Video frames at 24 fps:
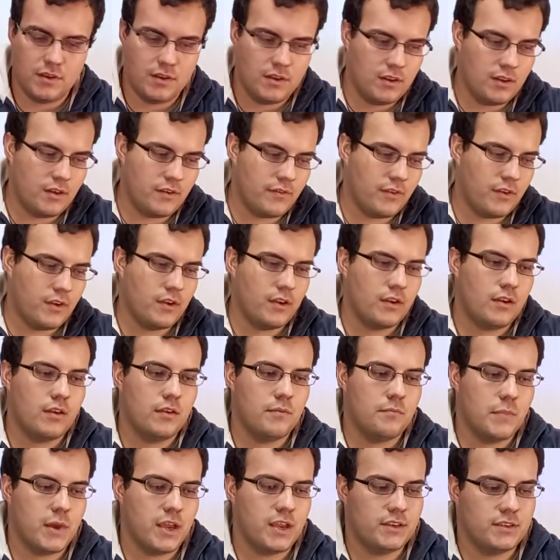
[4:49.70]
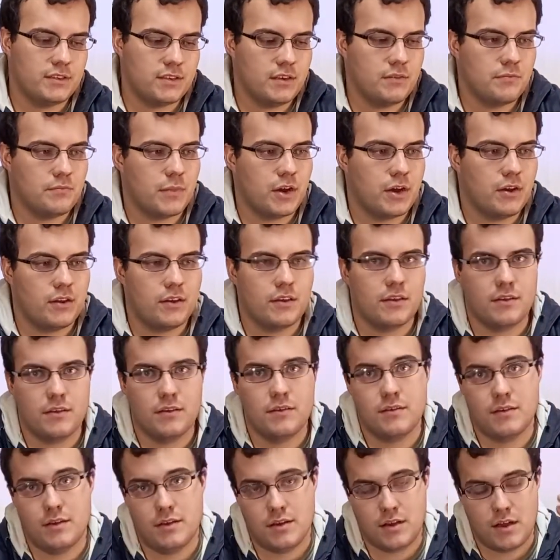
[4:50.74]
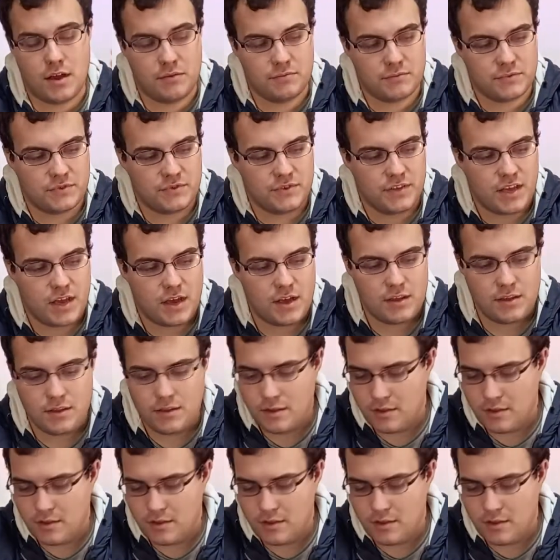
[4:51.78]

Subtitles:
nothing amazing, but it comes with that.